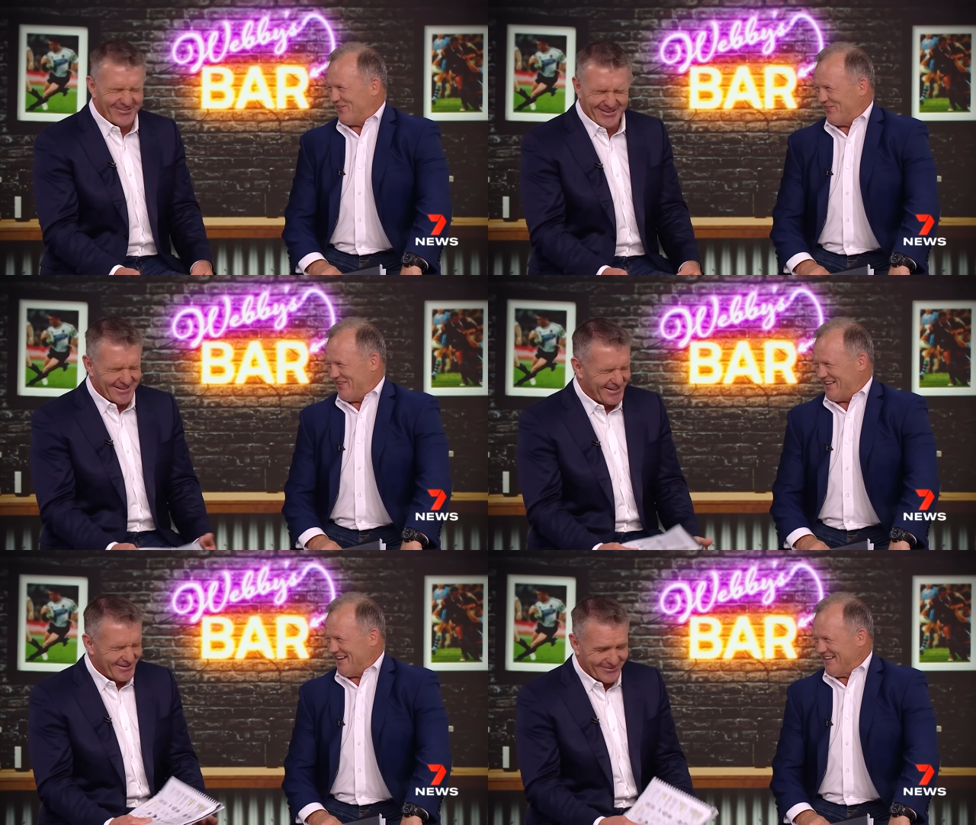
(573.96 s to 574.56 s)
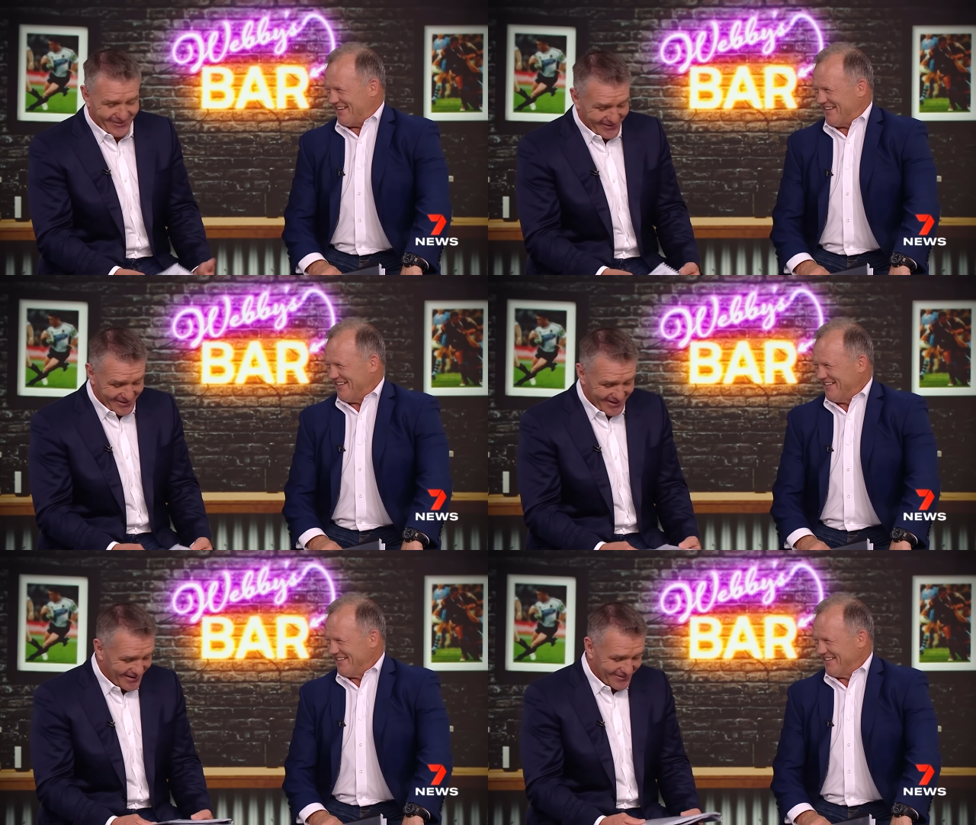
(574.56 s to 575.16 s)
Speaker 1: ordinary, know, doesn't it? I
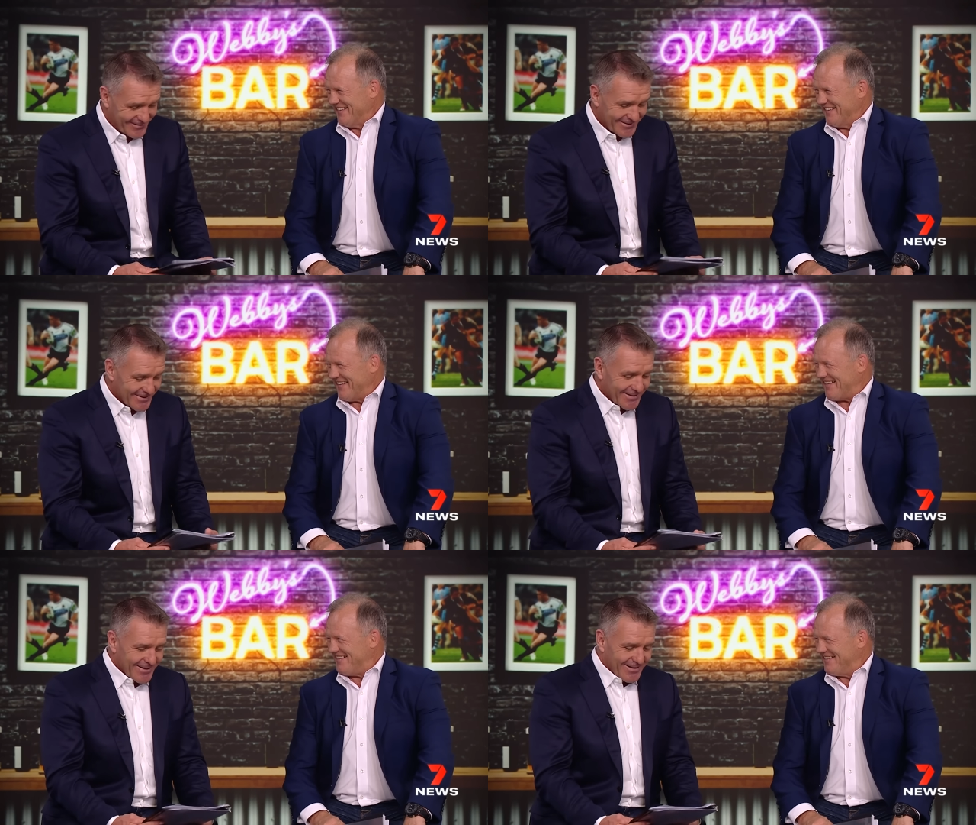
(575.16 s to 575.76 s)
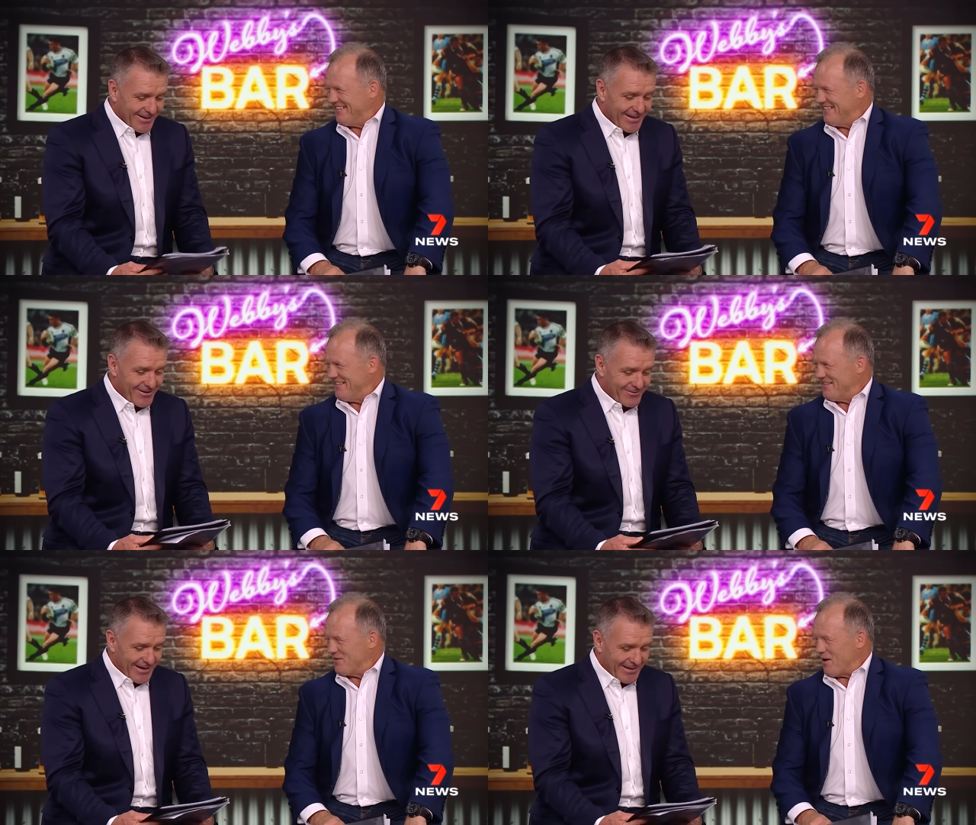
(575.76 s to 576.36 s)
know. Eh?
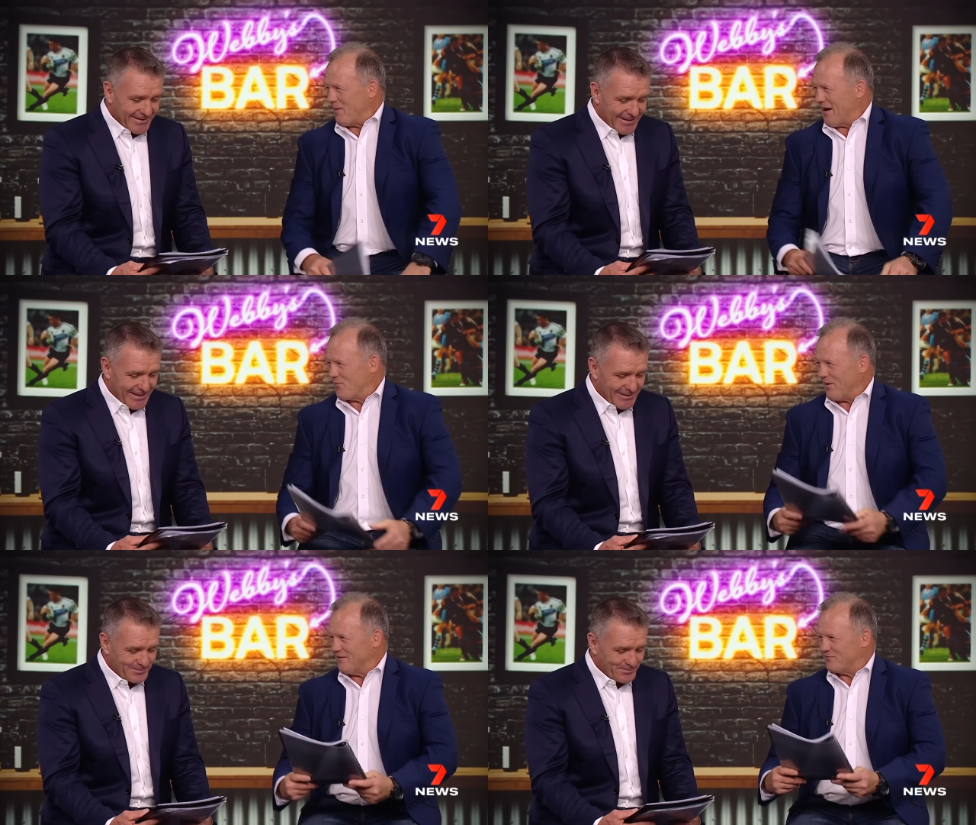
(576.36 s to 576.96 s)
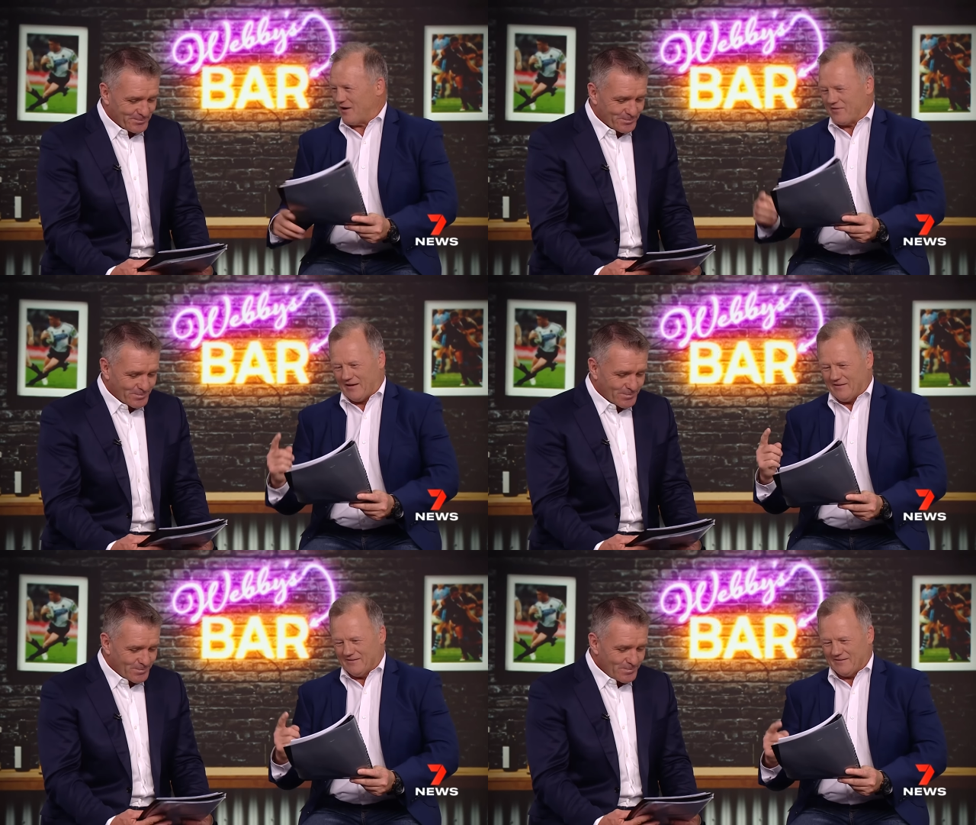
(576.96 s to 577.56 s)
Anyway, I'm only um, one uh, in front
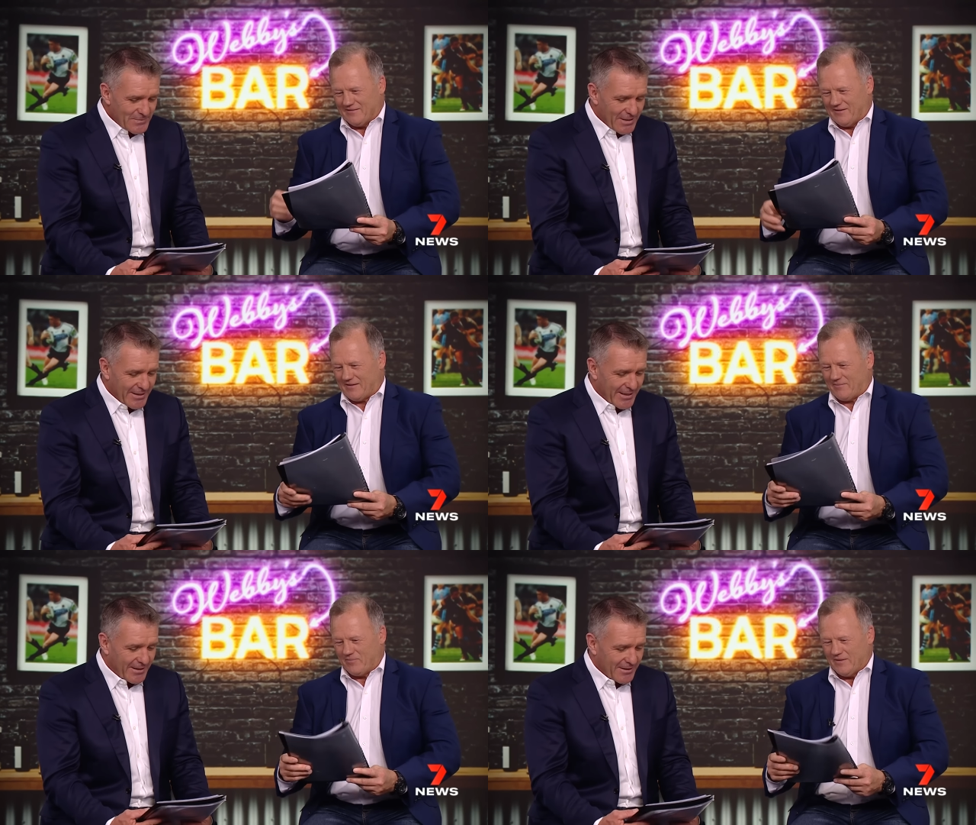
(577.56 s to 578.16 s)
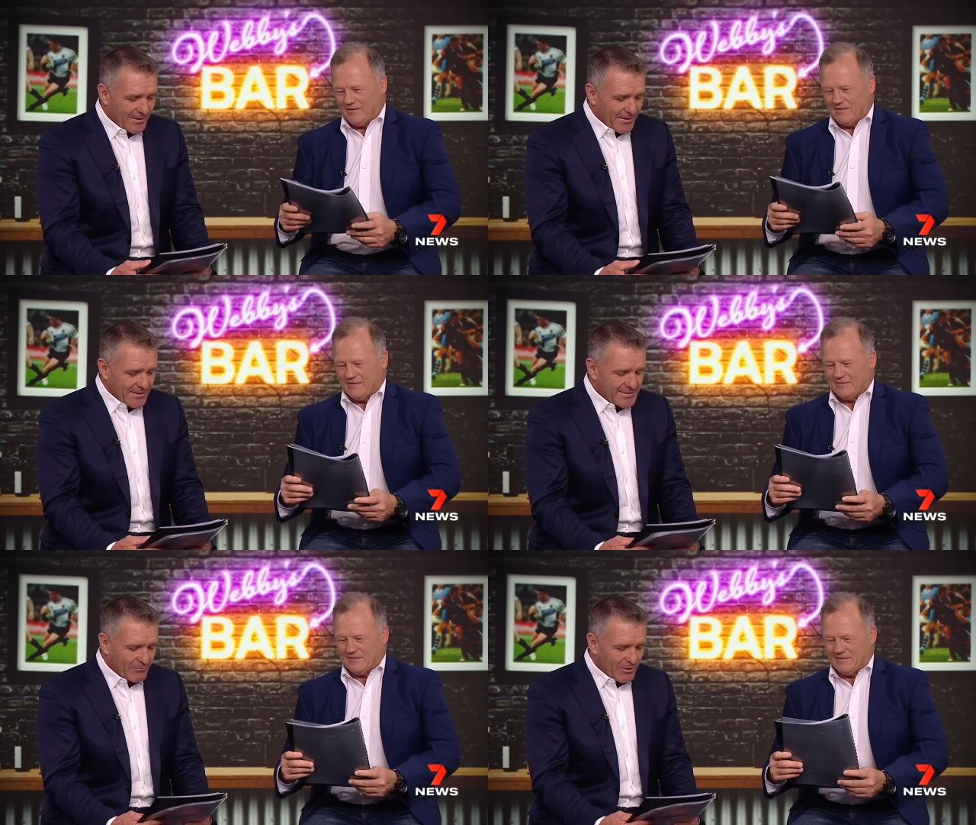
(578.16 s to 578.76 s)
though. Like. Yeah.
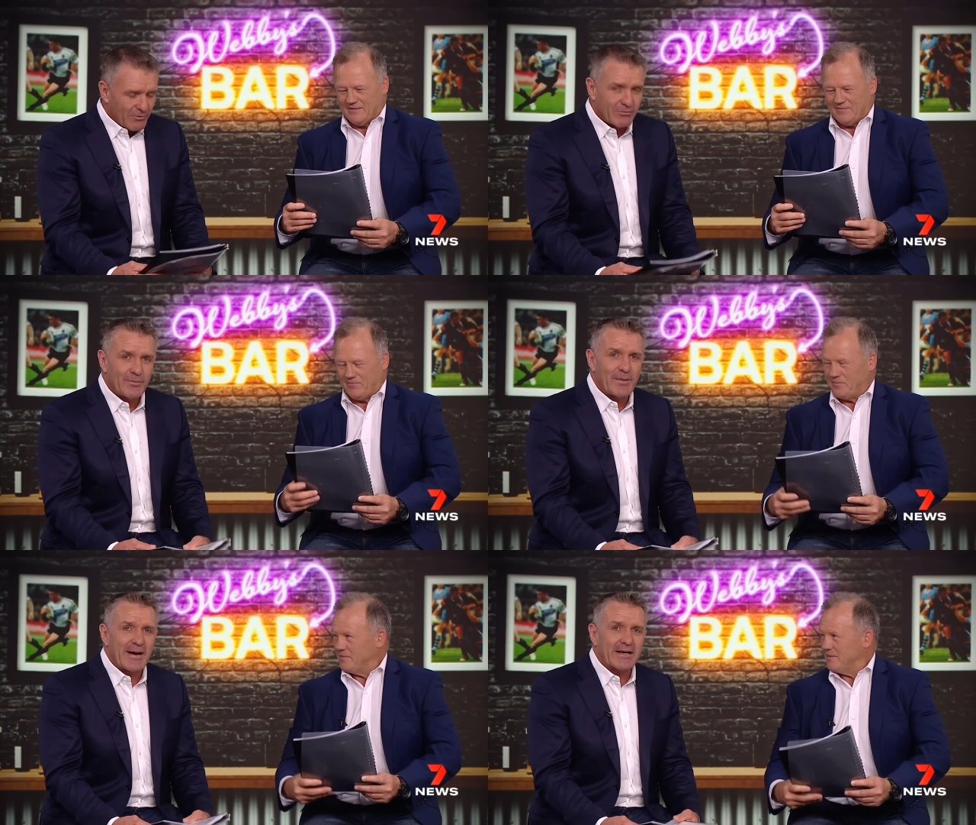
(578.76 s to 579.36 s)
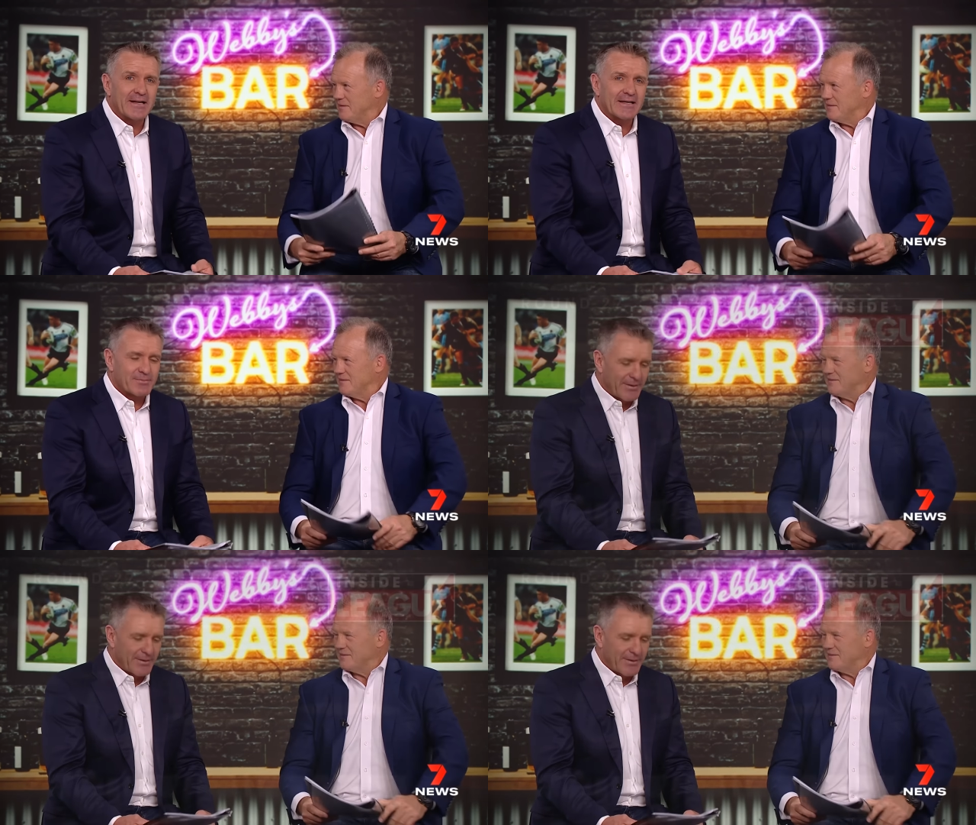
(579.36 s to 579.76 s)
So we'll, we'll be back next